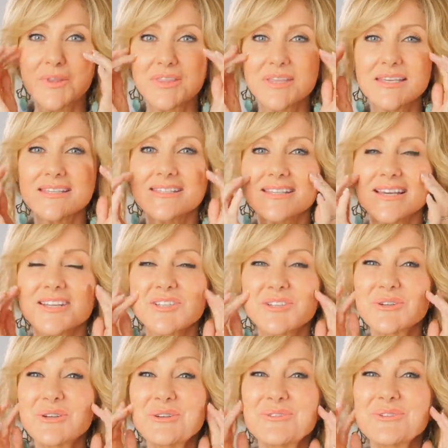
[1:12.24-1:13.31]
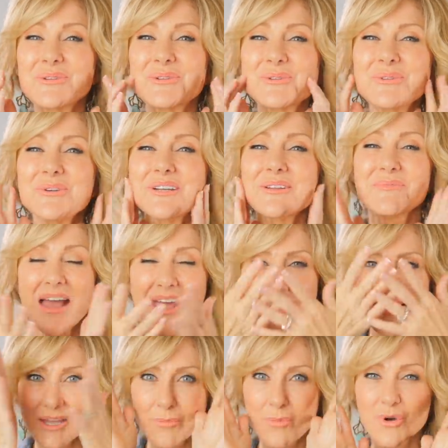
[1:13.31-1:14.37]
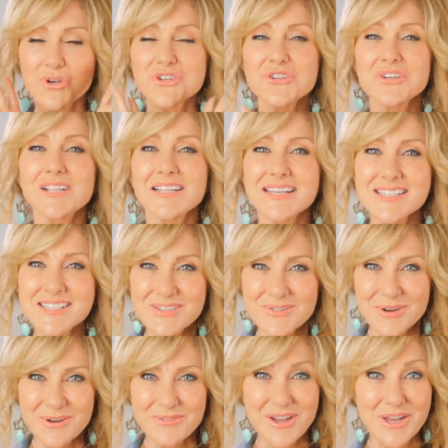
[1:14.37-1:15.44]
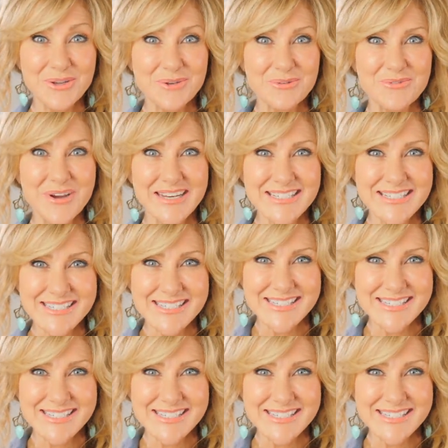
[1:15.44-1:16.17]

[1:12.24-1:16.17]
with this until you feel good, then wash your cleanser off and you're ready to